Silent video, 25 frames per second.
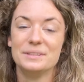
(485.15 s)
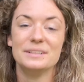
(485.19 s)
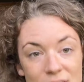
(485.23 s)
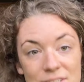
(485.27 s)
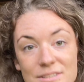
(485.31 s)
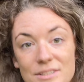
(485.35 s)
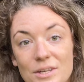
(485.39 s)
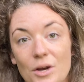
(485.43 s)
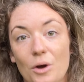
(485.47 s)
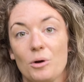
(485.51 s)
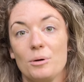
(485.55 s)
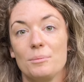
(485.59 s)

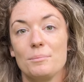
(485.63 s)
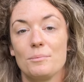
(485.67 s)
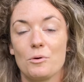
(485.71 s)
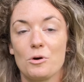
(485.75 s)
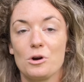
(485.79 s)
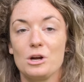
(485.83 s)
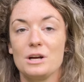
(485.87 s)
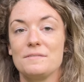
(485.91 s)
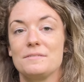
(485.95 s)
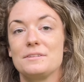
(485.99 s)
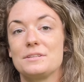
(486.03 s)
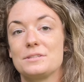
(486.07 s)
So
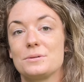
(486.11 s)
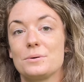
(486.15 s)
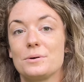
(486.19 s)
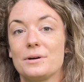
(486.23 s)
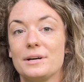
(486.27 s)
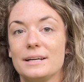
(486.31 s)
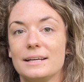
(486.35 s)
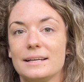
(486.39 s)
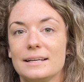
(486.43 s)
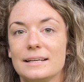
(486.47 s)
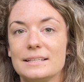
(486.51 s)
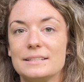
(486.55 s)
moral of the
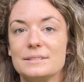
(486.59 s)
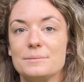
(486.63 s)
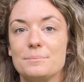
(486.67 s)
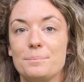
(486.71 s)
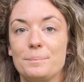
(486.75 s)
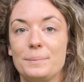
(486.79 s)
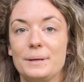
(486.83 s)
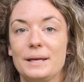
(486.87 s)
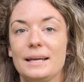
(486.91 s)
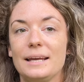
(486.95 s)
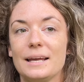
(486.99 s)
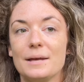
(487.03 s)
story is
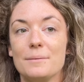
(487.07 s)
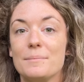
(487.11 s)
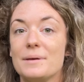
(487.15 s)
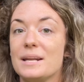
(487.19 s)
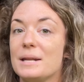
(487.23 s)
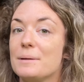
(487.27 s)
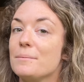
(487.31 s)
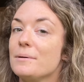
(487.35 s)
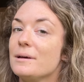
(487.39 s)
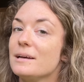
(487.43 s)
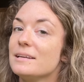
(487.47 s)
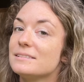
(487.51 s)
be a
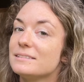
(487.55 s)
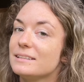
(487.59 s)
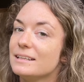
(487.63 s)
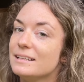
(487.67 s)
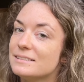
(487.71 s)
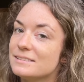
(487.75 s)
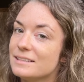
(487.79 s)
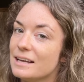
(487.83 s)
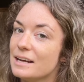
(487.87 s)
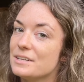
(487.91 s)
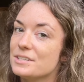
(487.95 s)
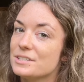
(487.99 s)
minimalist
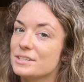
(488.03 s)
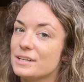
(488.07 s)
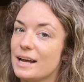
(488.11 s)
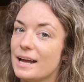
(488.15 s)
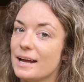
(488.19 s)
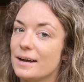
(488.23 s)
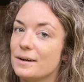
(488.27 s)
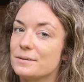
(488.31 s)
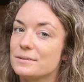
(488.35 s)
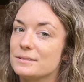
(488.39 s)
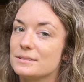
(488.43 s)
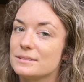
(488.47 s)
inside your
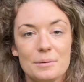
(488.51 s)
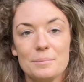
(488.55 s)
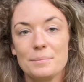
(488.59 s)
house,